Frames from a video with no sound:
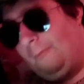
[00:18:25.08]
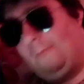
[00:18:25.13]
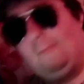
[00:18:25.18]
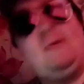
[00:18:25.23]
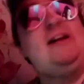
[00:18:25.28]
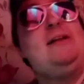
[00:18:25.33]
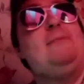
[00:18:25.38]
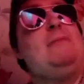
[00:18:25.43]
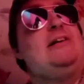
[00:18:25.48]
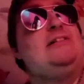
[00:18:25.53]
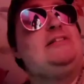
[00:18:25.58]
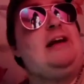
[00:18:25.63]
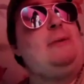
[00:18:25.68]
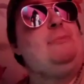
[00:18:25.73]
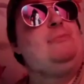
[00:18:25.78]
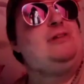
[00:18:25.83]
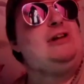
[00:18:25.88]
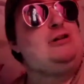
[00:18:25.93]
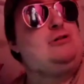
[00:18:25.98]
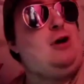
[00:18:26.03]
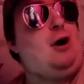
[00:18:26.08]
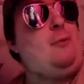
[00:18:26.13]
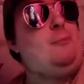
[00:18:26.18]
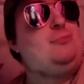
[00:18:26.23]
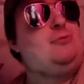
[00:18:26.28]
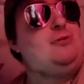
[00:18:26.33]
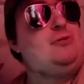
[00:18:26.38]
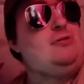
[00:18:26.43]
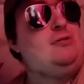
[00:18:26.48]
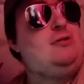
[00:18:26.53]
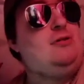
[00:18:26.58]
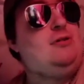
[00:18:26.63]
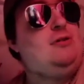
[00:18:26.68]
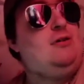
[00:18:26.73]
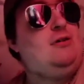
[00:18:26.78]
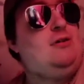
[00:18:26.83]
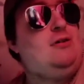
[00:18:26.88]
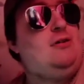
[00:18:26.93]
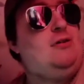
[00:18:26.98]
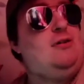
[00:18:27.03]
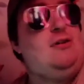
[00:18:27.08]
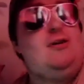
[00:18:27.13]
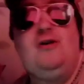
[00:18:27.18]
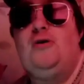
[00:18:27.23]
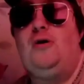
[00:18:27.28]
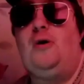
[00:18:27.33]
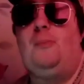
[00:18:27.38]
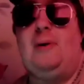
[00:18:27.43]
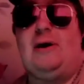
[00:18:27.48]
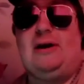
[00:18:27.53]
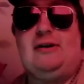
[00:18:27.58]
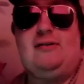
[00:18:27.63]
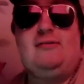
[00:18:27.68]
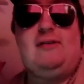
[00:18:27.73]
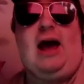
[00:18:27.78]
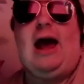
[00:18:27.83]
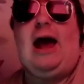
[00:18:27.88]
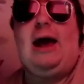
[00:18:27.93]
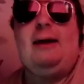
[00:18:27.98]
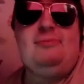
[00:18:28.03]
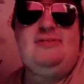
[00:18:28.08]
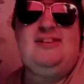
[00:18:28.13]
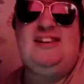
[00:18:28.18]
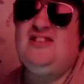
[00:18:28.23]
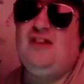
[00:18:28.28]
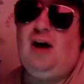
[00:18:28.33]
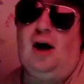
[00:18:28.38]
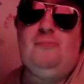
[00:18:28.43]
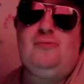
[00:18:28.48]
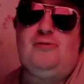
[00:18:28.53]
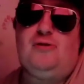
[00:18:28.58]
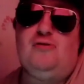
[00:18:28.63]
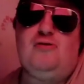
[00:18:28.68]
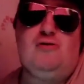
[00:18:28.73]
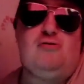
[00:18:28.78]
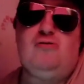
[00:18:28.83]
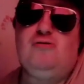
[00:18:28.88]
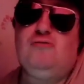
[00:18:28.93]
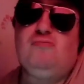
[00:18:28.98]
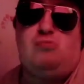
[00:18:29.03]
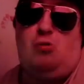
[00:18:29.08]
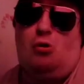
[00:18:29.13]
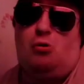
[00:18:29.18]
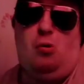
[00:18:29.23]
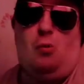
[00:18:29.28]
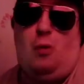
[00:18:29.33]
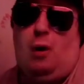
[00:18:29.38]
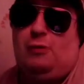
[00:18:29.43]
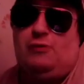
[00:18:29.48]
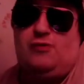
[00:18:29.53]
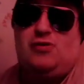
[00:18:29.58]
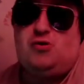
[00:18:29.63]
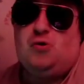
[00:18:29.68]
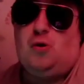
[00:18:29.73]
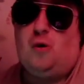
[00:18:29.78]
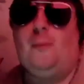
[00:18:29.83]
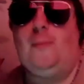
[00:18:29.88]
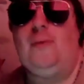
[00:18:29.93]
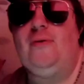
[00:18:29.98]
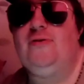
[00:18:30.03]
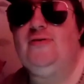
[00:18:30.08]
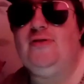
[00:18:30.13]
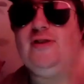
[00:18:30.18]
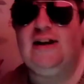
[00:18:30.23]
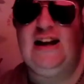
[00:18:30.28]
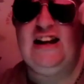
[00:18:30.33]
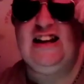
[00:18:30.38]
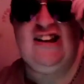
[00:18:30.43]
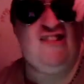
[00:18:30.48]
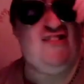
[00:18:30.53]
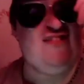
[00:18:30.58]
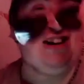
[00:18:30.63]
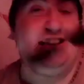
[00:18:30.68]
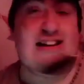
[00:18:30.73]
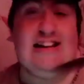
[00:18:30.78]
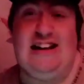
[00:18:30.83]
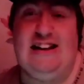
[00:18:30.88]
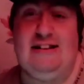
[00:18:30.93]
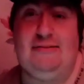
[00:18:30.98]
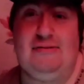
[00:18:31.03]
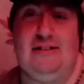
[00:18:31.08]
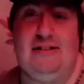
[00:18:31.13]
Man, imagine MC Thompson could be. MC Thompson could just roll the world with a tour bus. You don't need